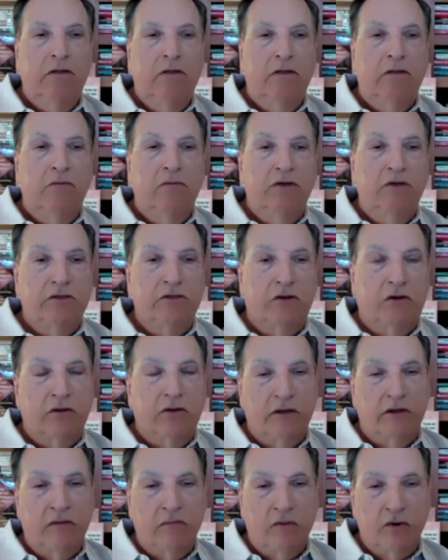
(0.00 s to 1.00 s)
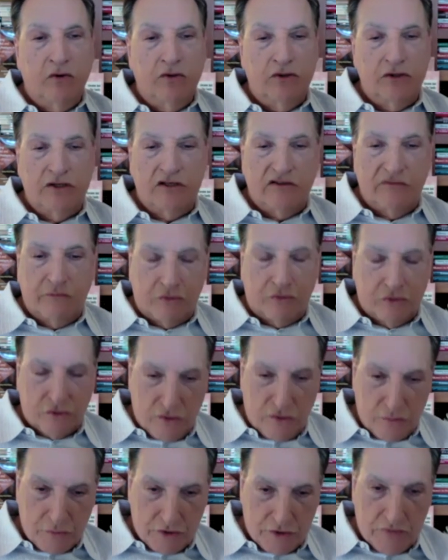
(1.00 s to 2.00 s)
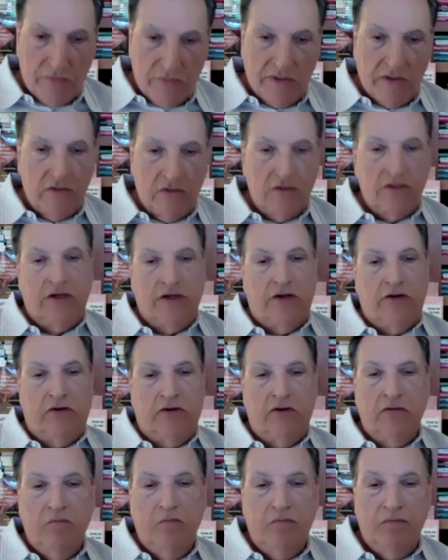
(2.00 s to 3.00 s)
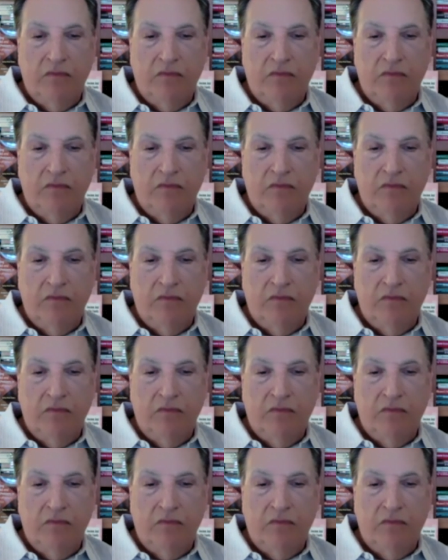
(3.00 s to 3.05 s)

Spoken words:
We saw the emergence of prescription mills here,